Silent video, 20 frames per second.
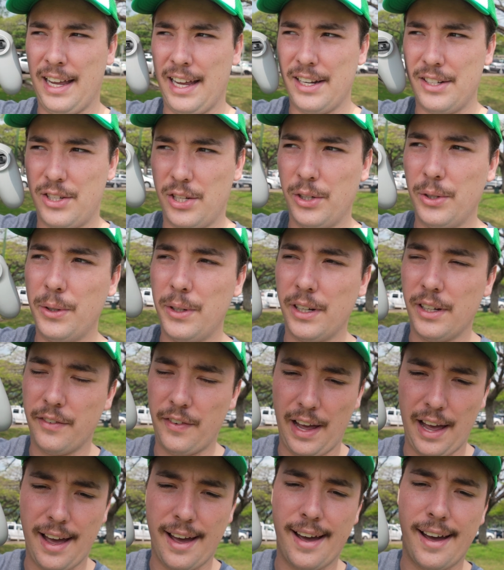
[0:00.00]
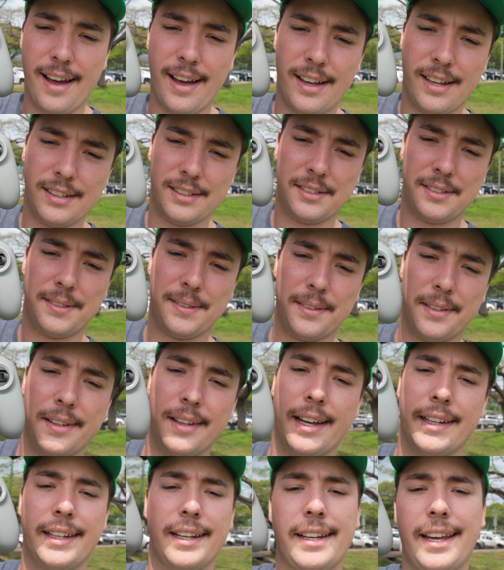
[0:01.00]
intuitive as
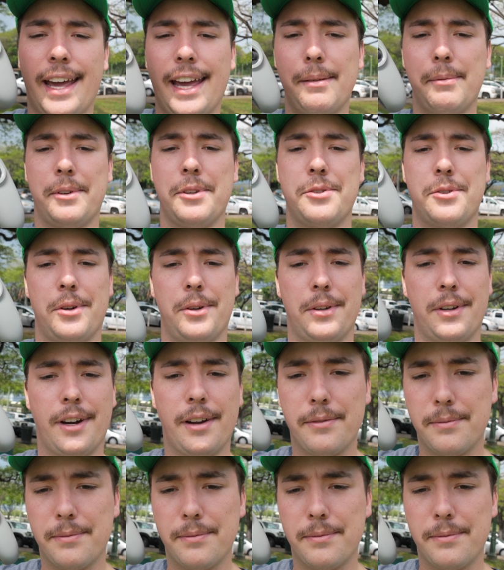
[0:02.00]
like a game controller.